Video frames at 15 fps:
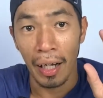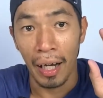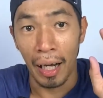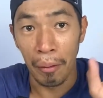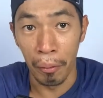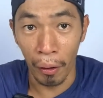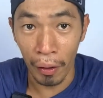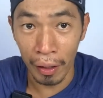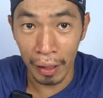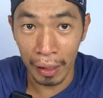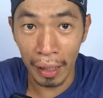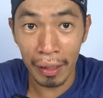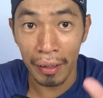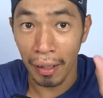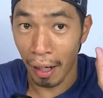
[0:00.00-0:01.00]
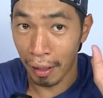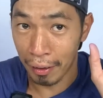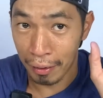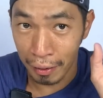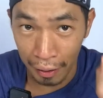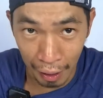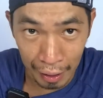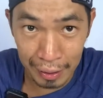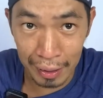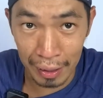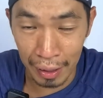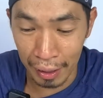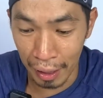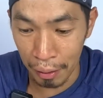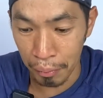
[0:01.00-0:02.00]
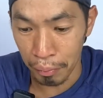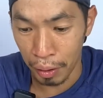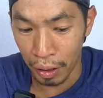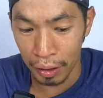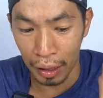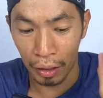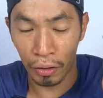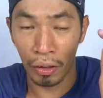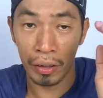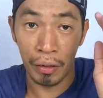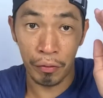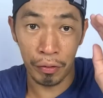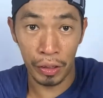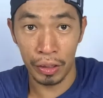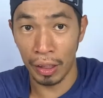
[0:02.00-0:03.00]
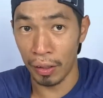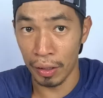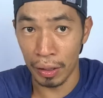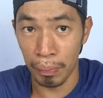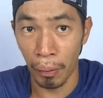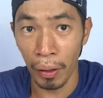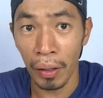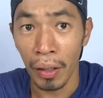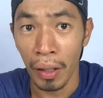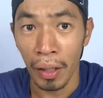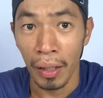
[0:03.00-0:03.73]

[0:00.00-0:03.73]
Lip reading: I brought it again, I tested it again because I thought the first gel is spoiled.